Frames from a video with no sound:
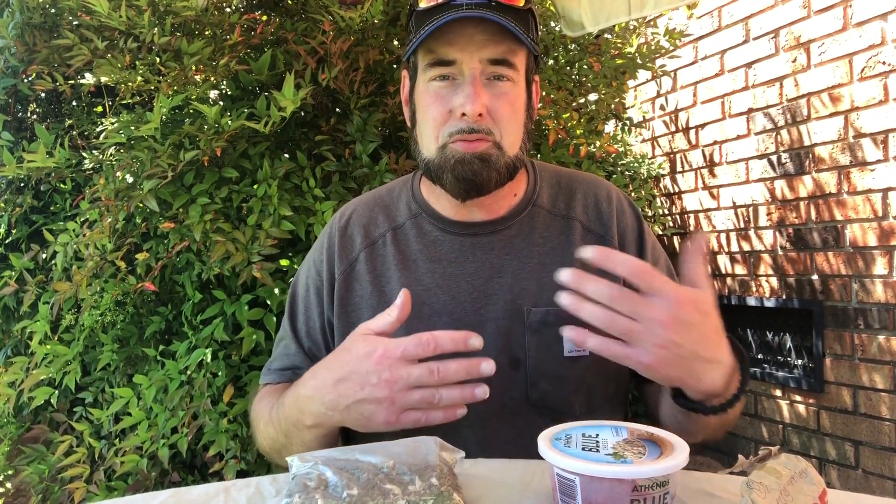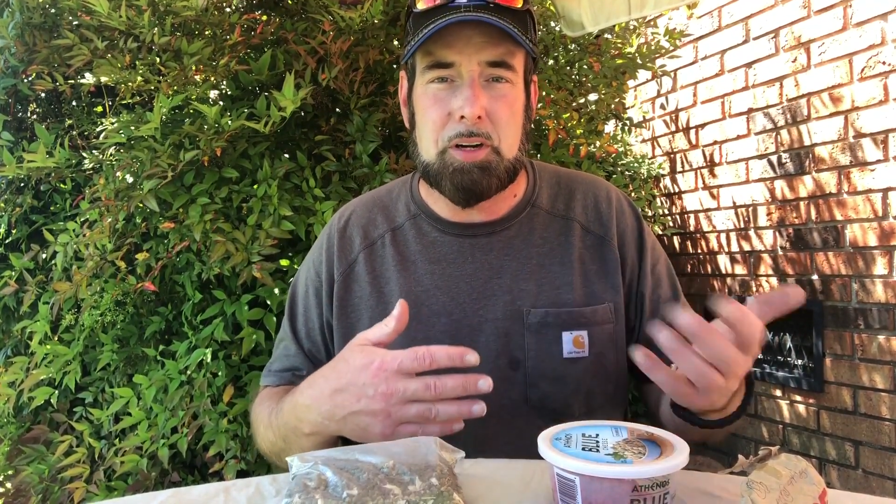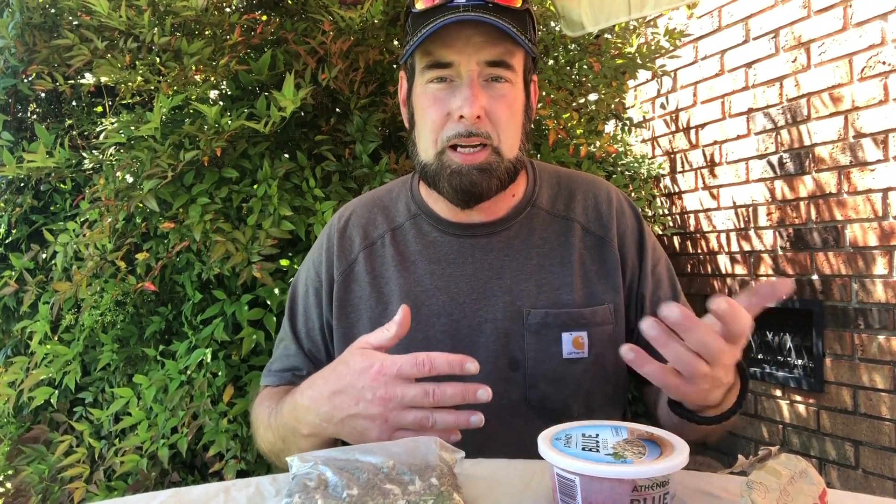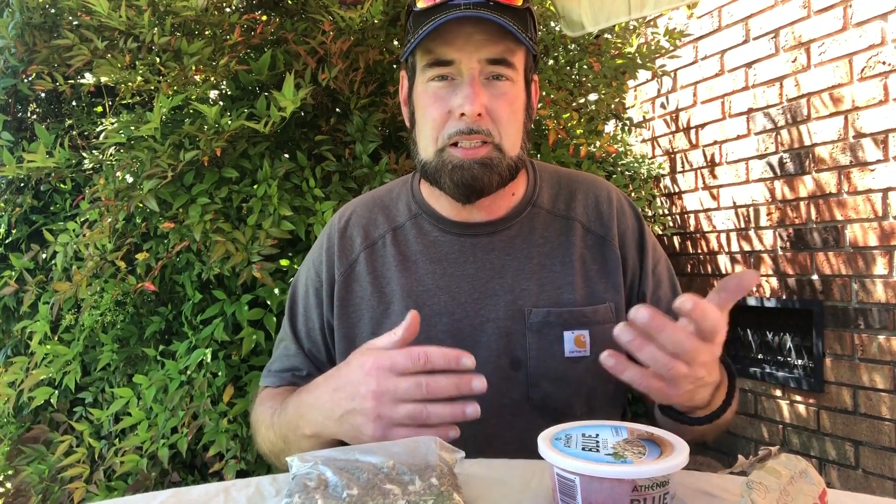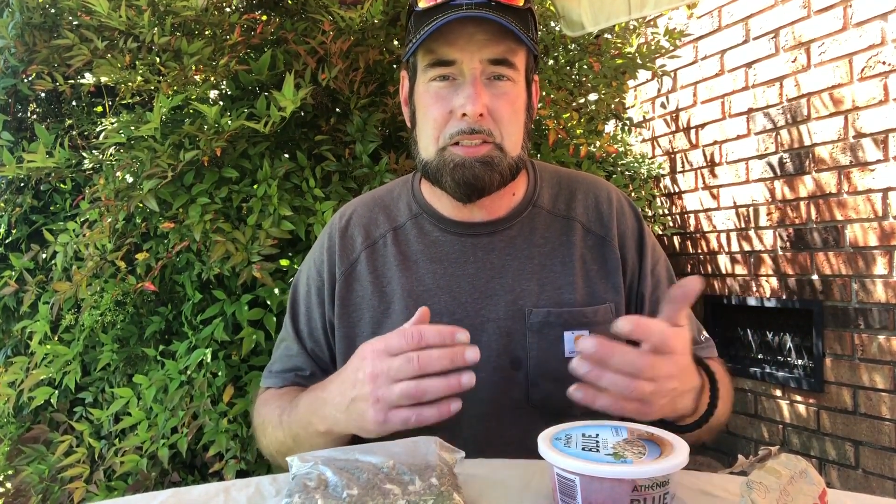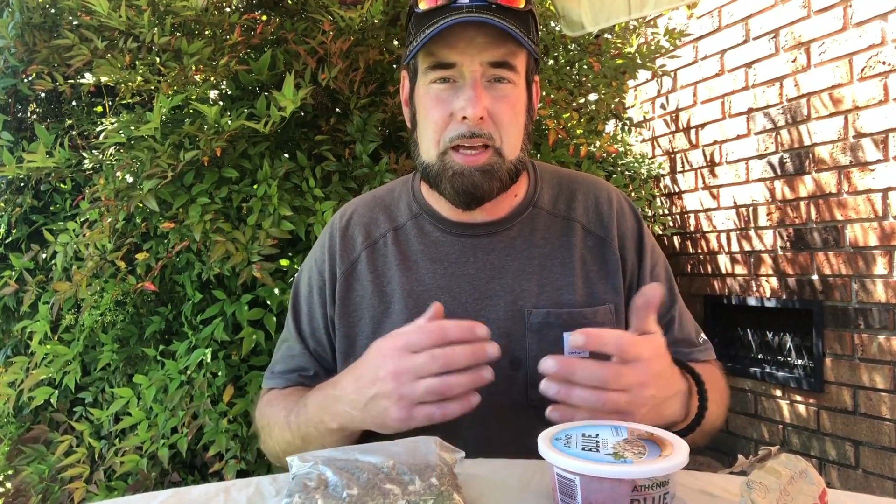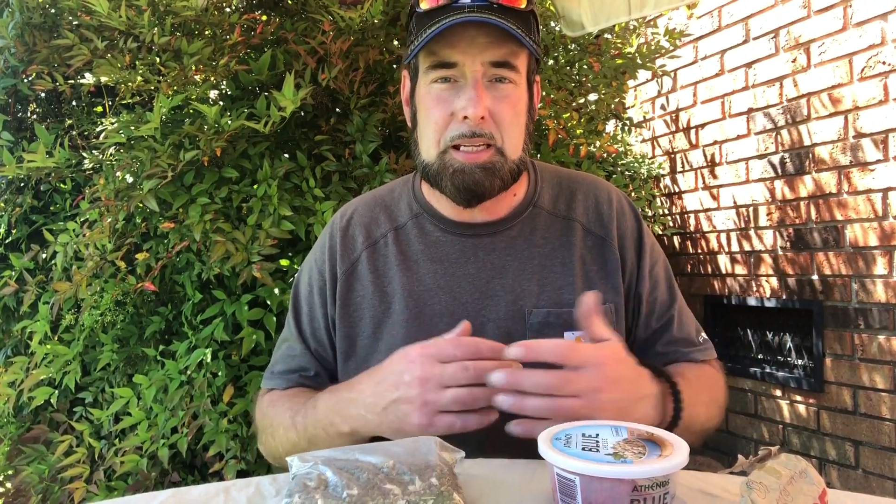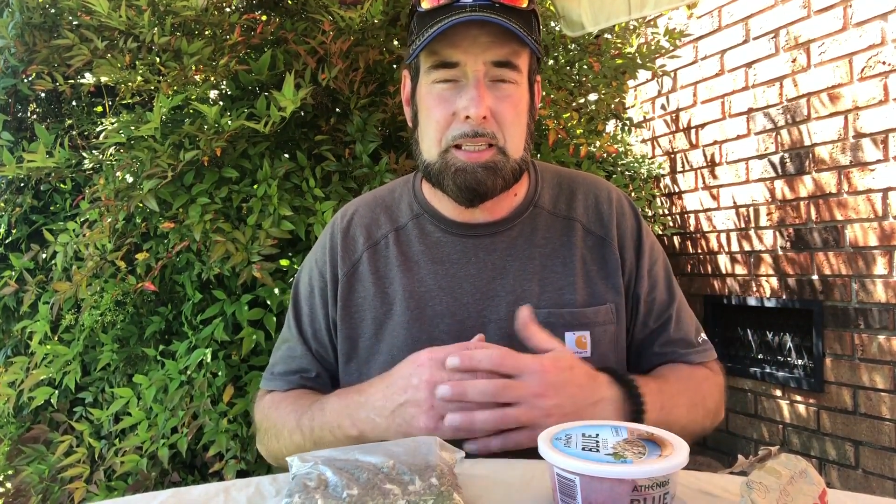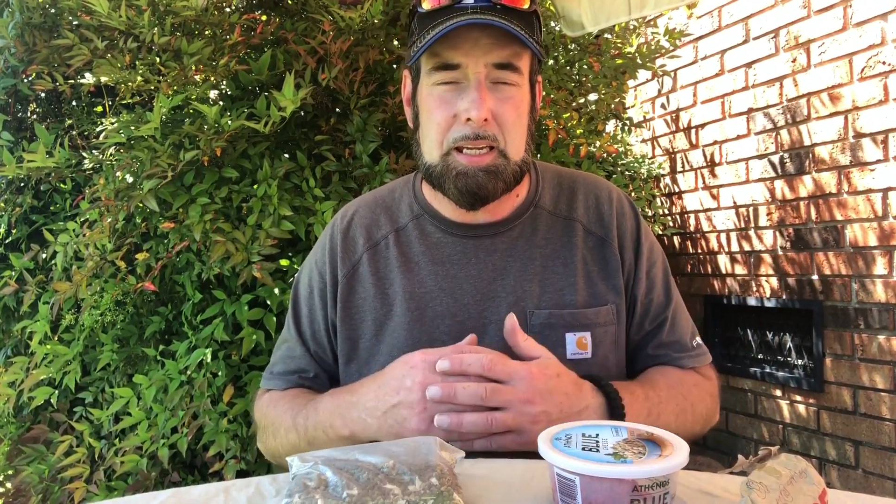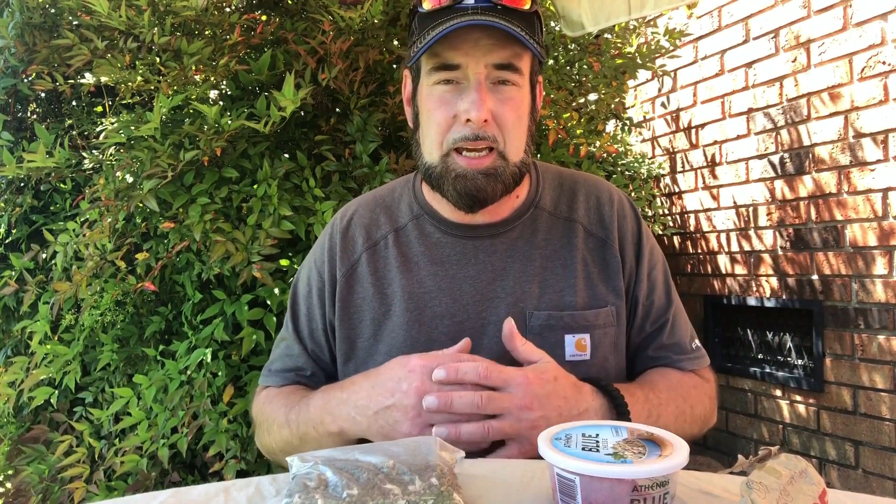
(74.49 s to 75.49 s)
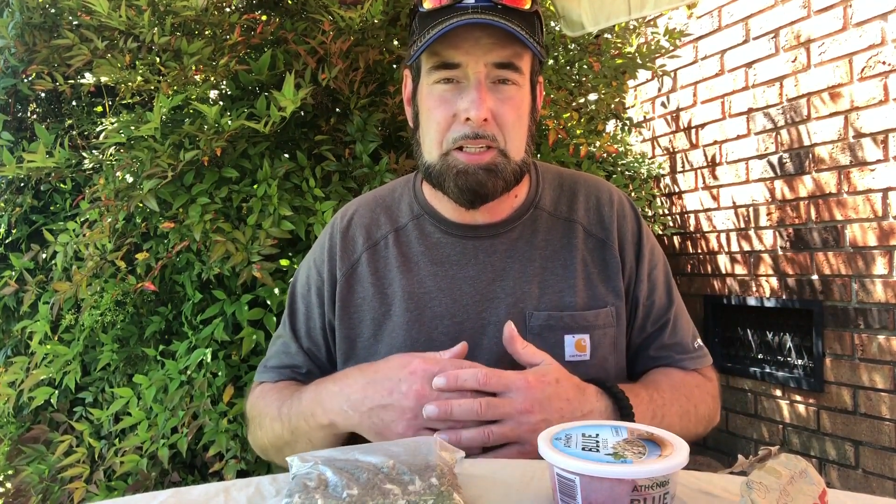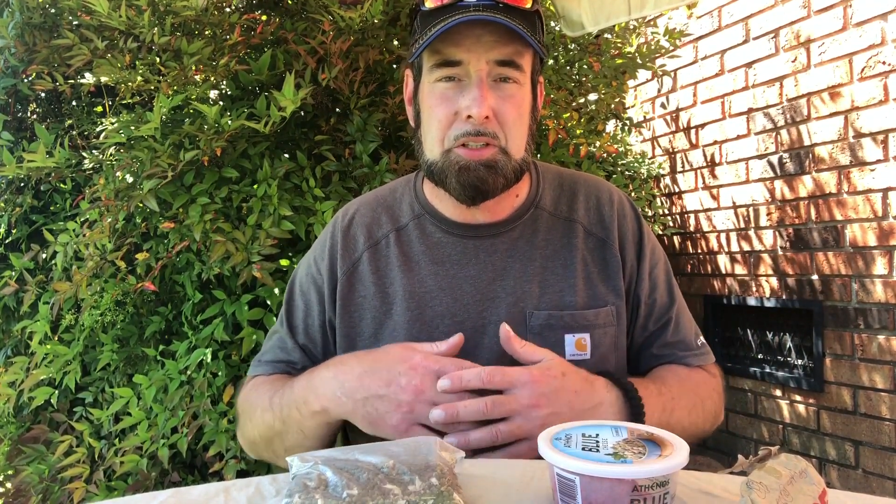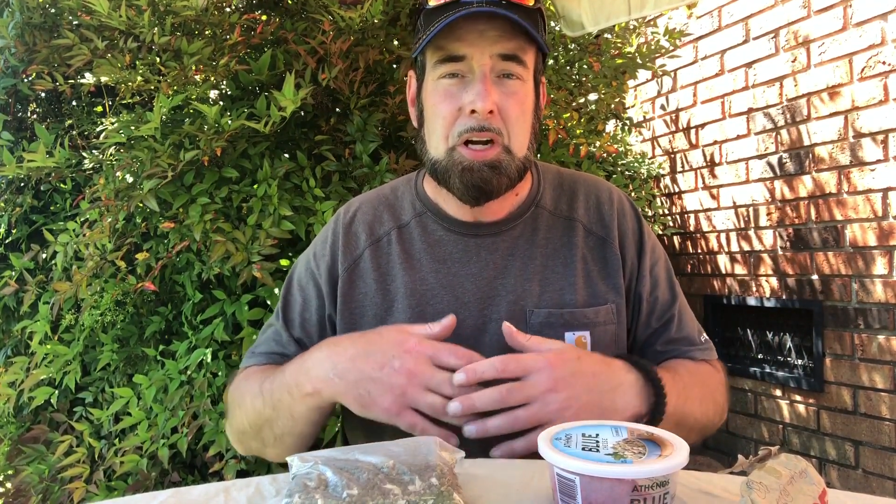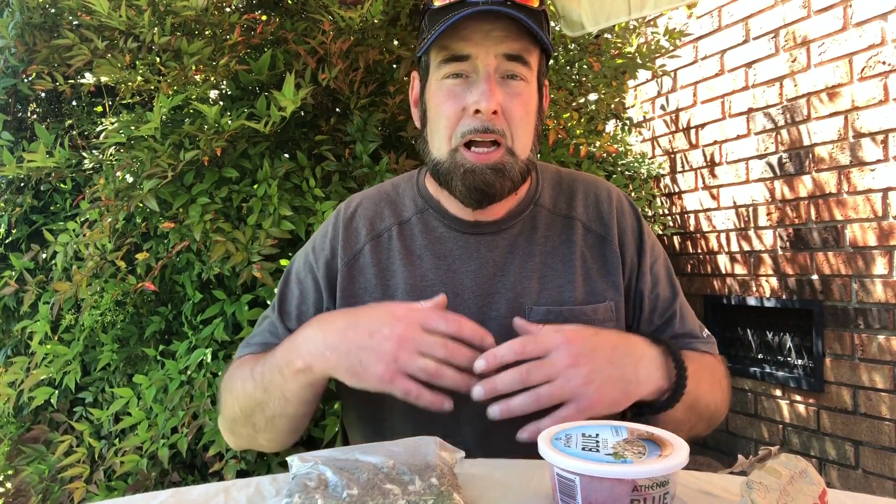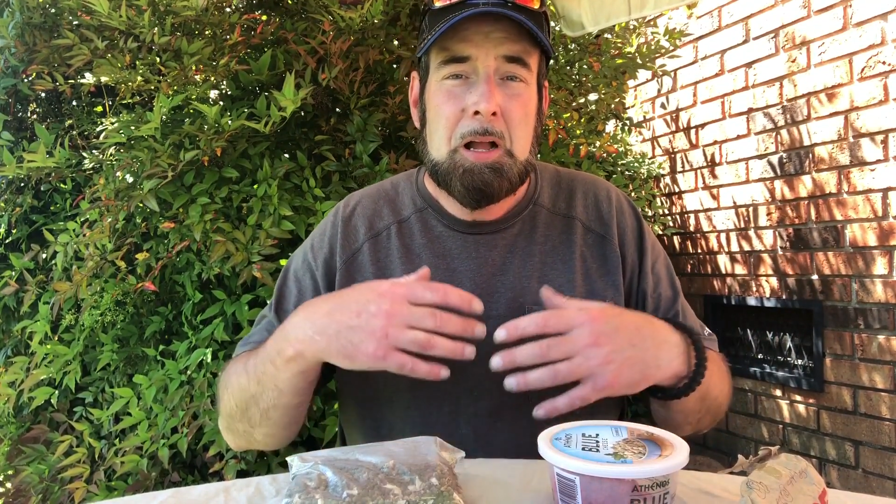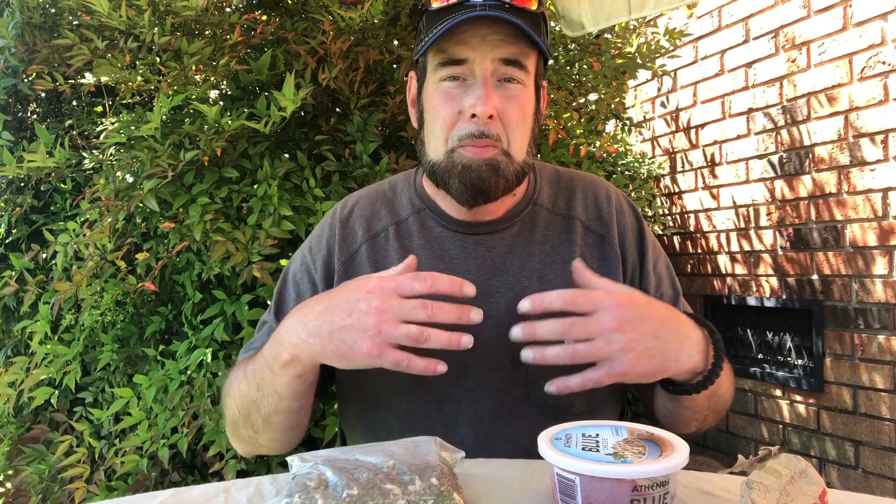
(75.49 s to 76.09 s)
friends, things of that nature,